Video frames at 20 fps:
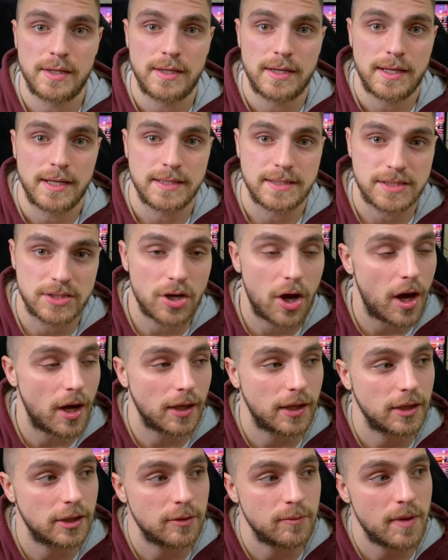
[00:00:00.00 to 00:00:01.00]
It's
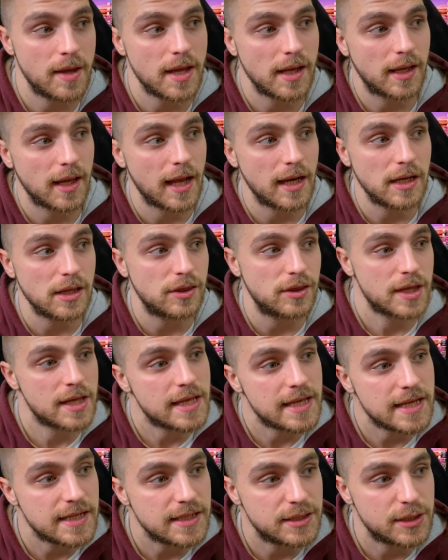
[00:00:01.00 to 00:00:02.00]
not going to make anything
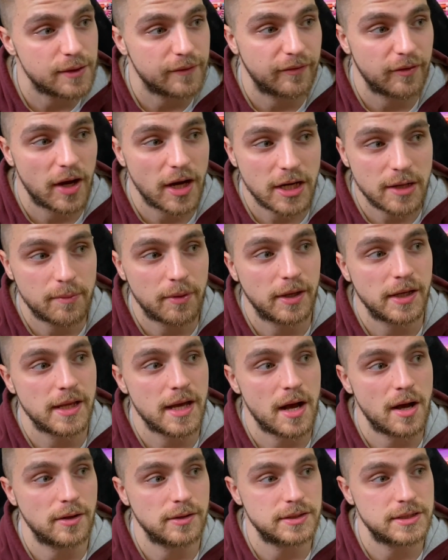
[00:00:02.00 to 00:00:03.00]
easier for anybody
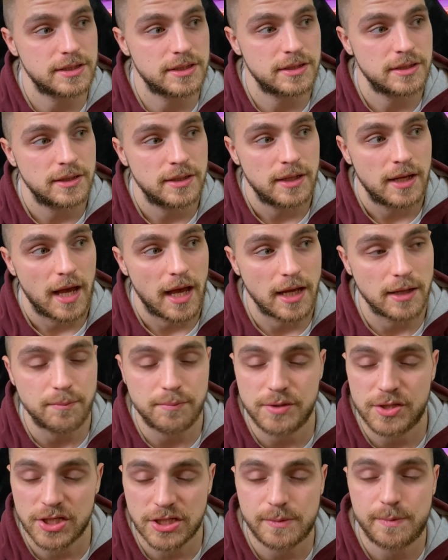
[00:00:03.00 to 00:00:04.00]
else.
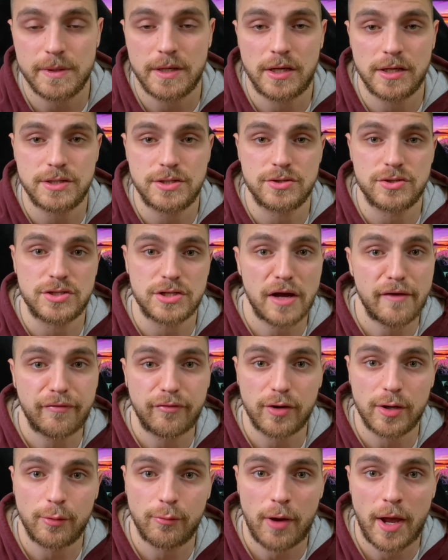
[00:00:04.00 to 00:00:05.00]
And just because you're
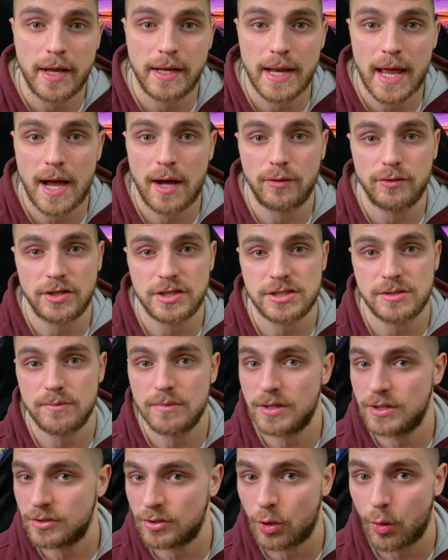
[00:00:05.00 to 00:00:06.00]
suffering right now doesn't
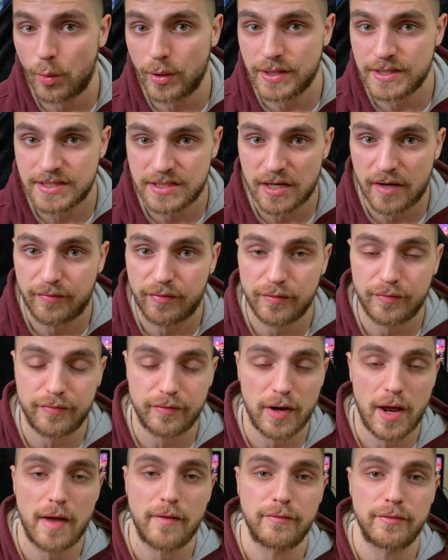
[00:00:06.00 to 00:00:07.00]
mean you're going to suffer
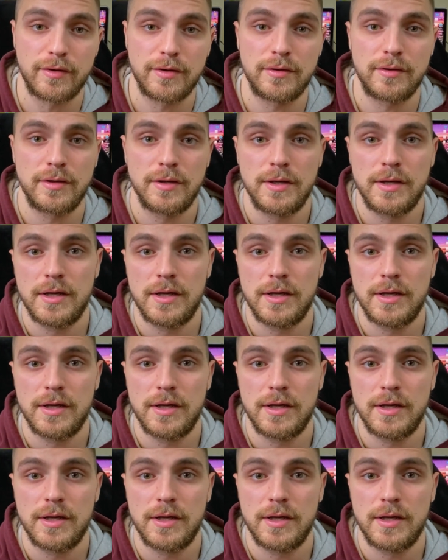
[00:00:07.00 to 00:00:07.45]
forever.